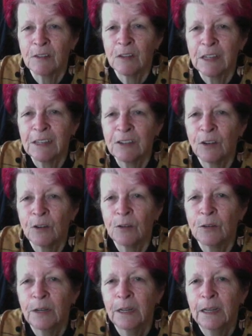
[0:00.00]
There's no
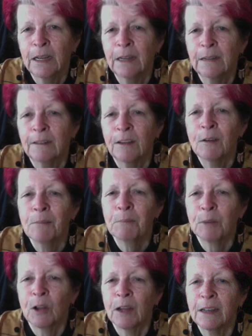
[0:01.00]

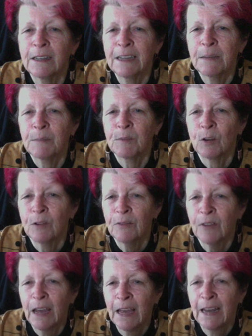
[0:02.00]
implied depth. You know, if
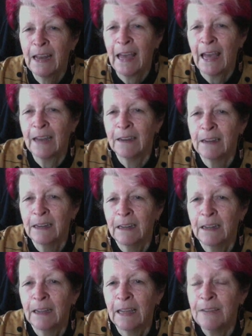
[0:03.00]
I had
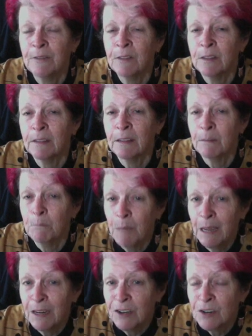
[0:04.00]
even the
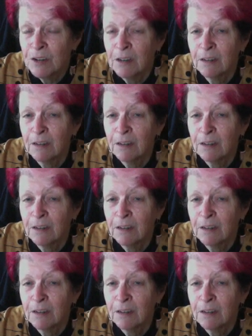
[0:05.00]
mesh